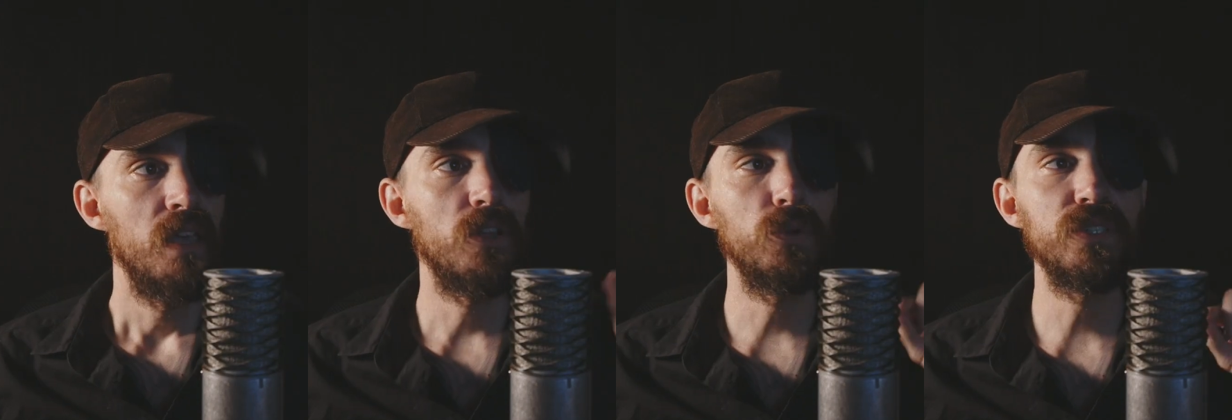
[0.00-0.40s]

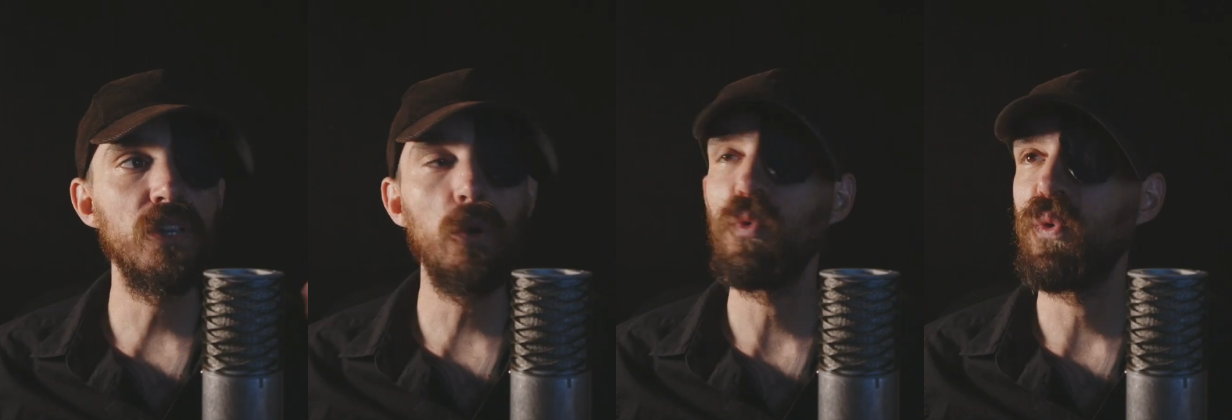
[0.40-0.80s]
There is
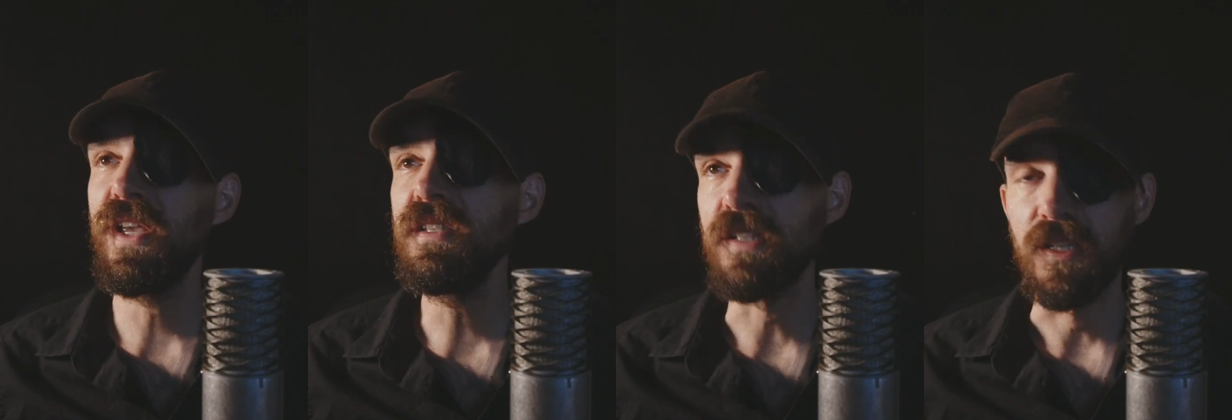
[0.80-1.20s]
no
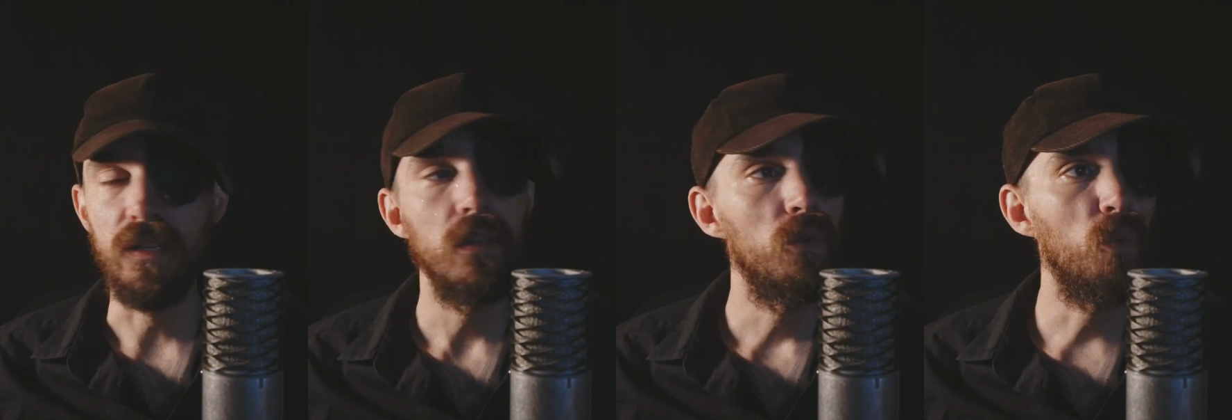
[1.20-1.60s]

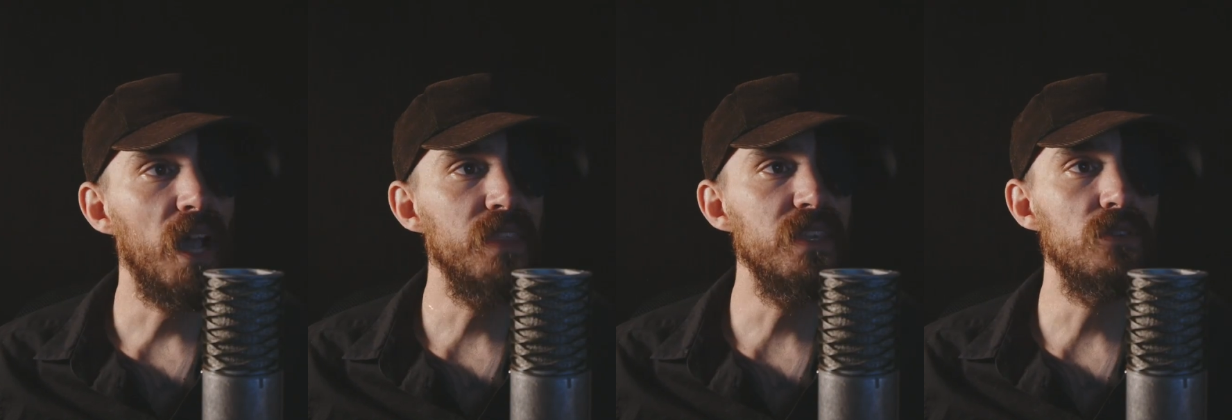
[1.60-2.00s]
reason
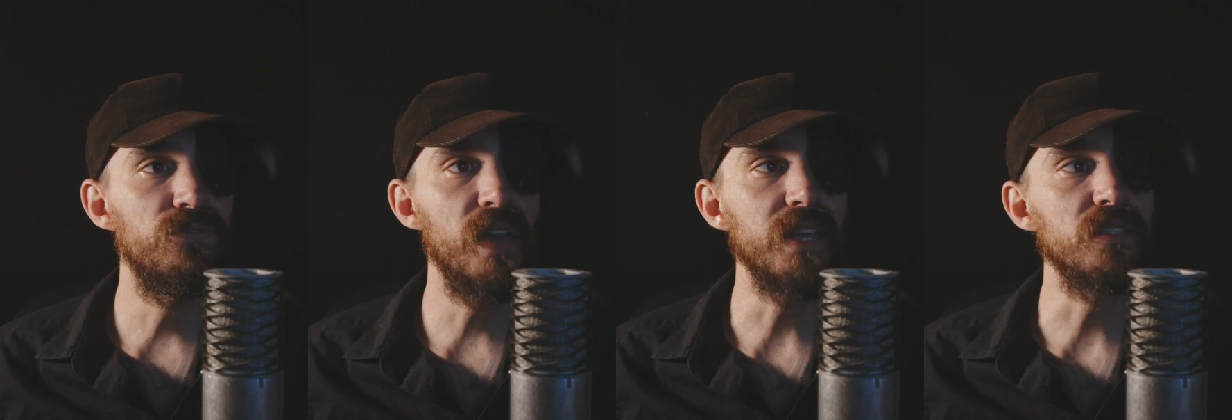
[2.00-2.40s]
why the
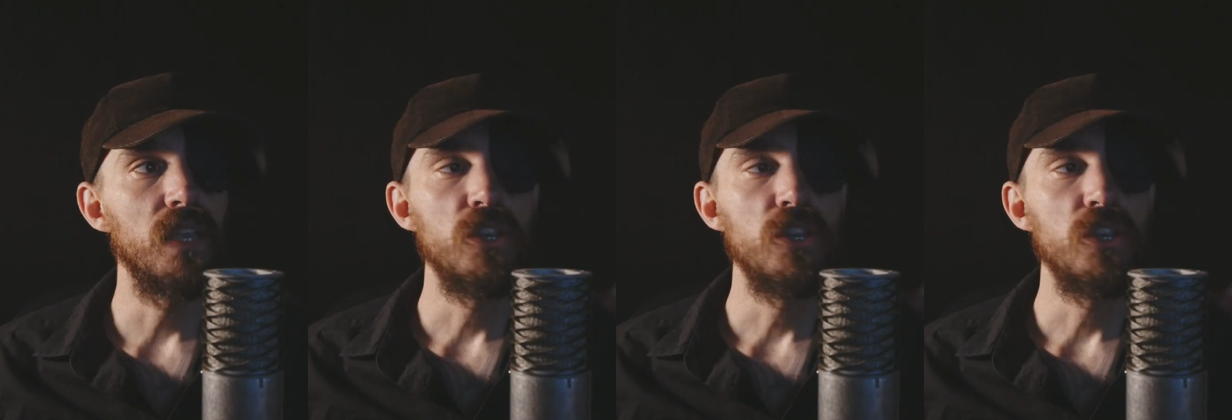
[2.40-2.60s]
effects